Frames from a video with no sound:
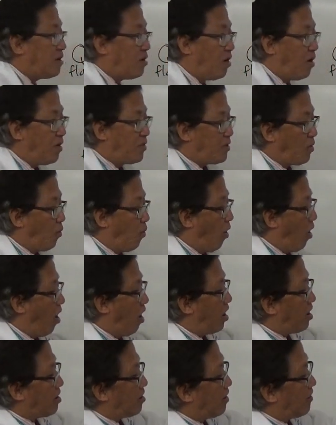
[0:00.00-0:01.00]
on the
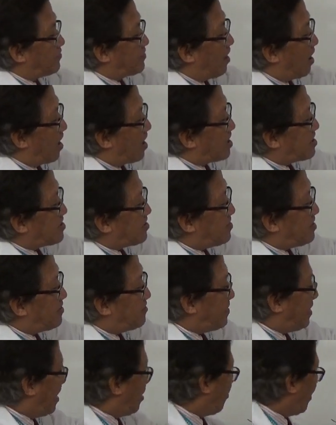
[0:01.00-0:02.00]
wall of the artery
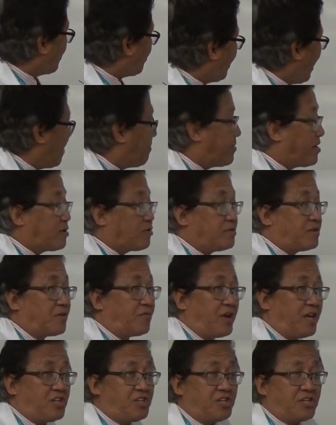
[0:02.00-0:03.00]
there, what will happen to the
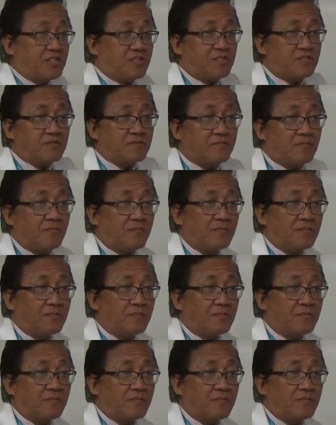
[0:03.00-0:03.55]
radius?